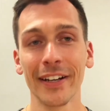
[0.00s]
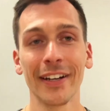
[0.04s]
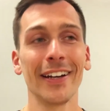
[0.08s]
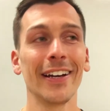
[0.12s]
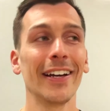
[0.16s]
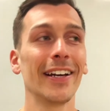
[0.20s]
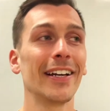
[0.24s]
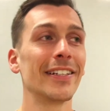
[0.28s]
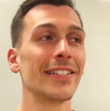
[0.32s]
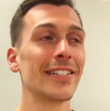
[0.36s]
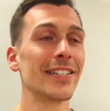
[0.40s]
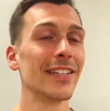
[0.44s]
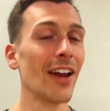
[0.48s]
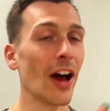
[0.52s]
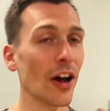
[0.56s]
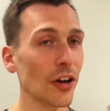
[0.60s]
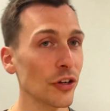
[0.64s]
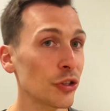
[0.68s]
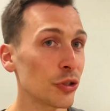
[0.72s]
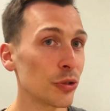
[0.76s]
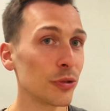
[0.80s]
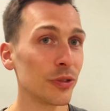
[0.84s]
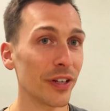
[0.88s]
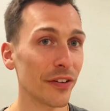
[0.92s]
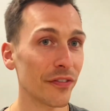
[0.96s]
It's not
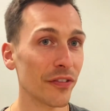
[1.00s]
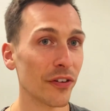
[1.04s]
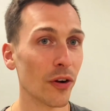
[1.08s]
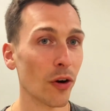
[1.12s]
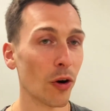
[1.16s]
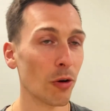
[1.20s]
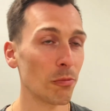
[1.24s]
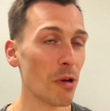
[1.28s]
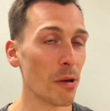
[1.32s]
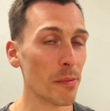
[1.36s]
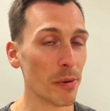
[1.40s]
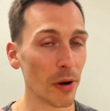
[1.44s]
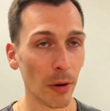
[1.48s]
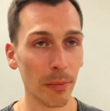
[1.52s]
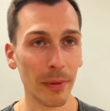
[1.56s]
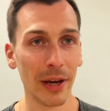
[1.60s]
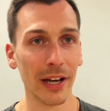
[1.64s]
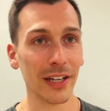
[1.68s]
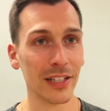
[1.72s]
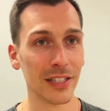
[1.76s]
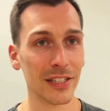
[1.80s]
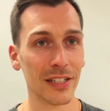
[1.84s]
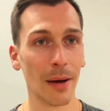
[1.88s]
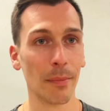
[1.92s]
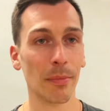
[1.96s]
too difficult. Maybe I'll make a
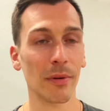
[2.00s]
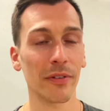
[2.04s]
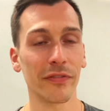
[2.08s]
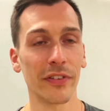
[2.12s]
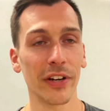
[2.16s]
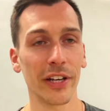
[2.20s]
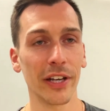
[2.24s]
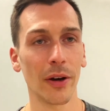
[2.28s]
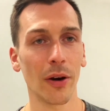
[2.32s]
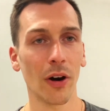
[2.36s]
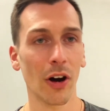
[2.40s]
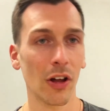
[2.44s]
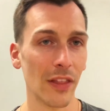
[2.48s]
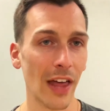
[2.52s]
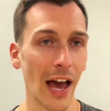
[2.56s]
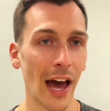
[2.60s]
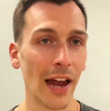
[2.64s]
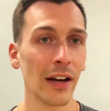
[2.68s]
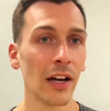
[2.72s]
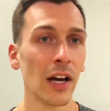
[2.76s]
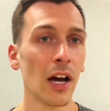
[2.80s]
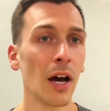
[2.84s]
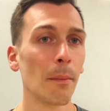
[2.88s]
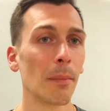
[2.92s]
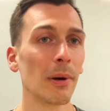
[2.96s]
separate video on that.
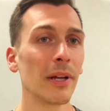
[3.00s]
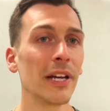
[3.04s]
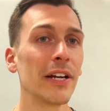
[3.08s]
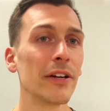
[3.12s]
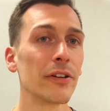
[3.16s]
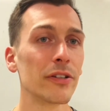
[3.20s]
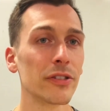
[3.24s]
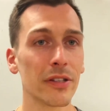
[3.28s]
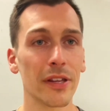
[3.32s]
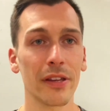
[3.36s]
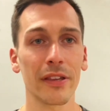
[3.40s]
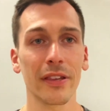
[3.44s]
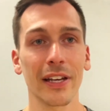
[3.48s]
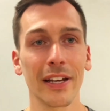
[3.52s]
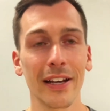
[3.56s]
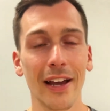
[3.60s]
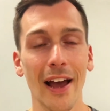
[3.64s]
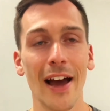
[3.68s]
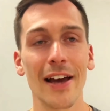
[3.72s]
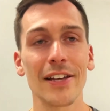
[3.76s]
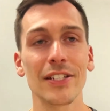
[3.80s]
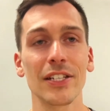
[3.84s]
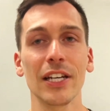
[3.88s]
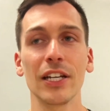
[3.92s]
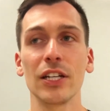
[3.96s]
But here's the thing,
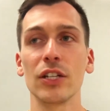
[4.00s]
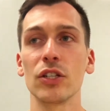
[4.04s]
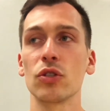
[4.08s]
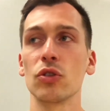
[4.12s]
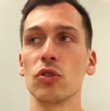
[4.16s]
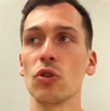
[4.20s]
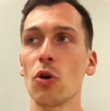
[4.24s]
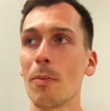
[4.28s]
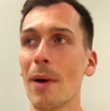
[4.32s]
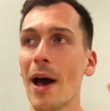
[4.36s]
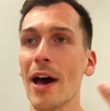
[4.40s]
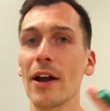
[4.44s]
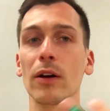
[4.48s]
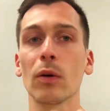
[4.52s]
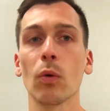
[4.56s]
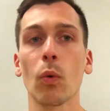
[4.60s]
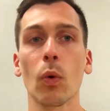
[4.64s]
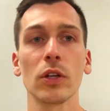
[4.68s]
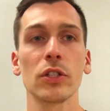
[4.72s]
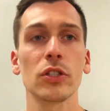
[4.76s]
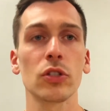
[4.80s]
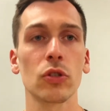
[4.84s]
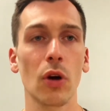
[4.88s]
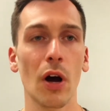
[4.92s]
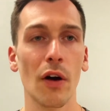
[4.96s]
guys, is no matter
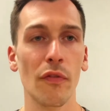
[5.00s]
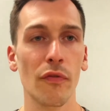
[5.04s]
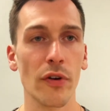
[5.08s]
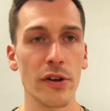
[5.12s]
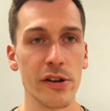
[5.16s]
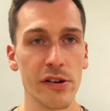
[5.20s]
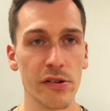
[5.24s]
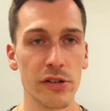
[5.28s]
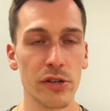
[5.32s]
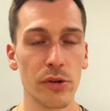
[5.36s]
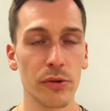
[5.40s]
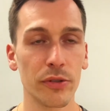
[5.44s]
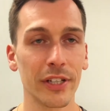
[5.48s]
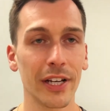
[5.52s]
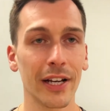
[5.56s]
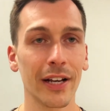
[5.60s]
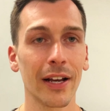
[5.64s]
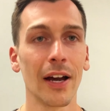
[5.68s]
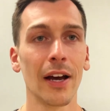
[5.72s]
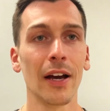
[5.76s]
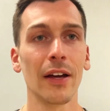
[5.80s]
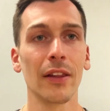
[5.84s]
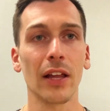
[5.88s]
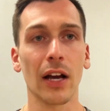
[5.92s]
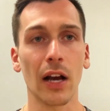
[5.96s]
what software you're using,
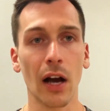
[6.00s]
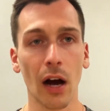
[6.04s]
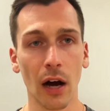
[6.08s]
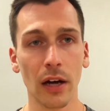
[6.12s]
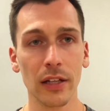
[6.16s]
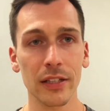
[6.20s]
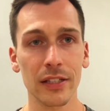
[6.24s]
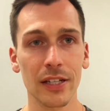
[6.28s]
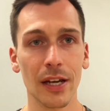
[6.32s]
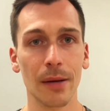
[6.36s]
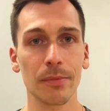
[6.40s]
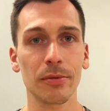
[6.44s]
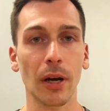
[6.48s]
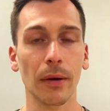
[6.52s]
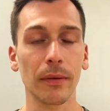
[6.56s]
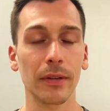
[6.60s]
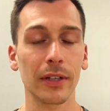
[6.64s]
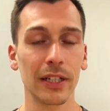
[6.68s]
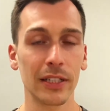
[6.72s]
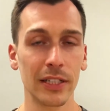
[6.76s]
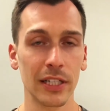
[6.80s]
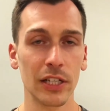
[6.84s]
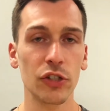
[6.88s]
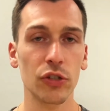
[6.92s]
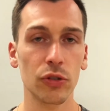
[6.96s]
the concepts I'm going to
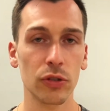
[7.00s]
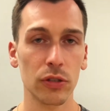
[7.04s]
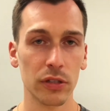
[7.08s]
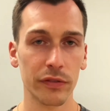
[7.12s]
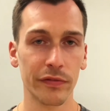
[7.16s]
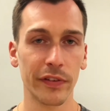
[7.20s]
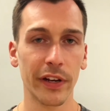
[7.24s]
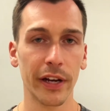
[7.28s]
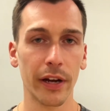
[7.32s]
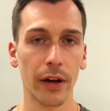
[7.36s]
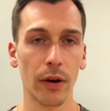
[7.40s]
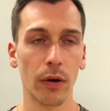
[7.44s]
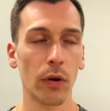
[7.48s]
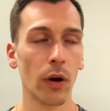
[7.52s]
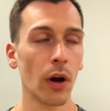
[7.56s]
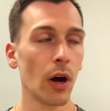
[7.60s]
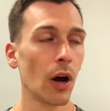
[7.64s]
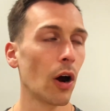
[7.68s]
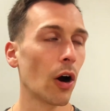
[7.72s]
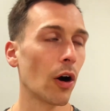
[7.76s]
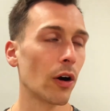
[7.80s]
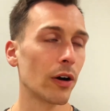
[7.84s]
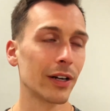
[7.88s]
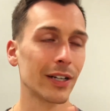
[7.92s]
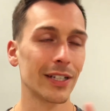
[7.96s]
teach you in this video
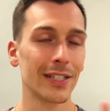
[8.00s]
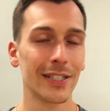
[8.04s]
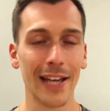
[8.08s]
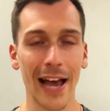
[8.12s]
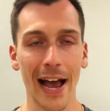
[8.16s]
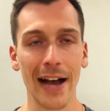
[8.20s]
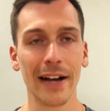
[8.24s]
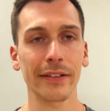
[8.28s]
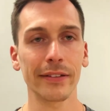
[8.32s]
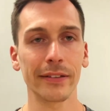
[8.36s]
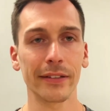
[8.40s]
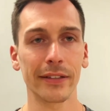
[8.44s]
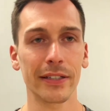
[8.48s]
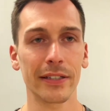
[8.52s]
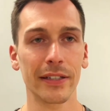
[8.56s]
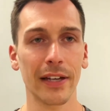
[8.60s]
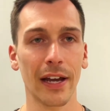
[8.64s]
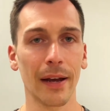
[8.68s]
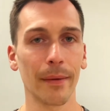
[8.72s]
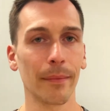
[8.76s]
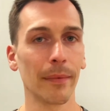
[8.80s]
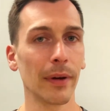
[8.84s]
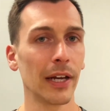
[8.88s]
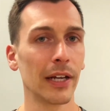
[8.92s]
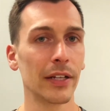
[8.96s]
are exactly the
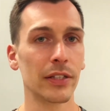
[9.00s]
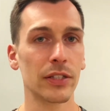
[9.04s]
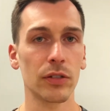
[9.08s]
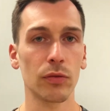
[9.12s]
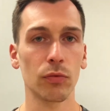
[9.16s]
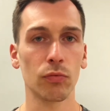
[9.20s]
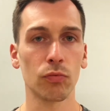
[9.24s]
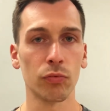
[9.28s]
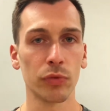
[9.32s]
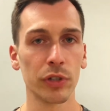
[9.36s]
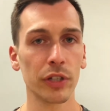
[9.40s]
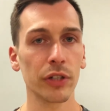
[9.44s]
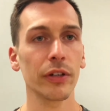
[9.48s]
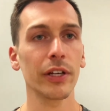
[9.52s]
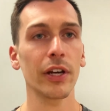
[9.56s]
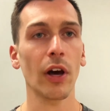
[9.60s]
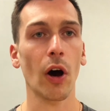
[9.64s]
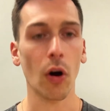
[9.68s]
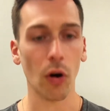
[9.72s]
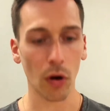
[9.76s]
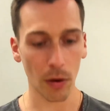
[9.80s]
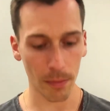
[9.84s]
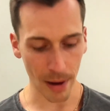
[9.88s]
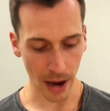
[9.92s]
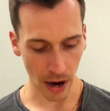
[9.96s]
same. It's really
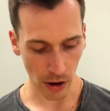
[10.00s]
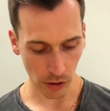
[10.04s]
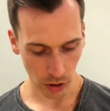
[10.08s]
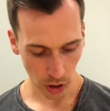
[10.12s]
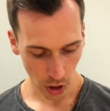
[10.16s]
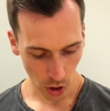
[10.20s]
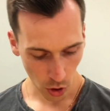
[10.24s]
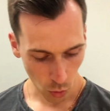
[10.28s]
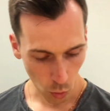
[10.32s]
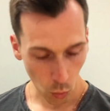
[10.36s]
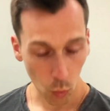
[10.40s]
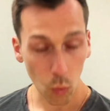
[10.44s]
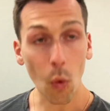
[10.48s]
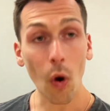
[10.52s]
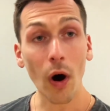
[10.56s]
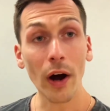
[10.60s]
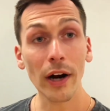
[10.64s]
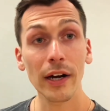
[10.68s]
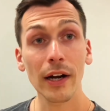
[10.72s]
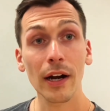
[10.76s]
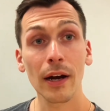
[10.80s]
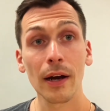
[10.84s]
all about one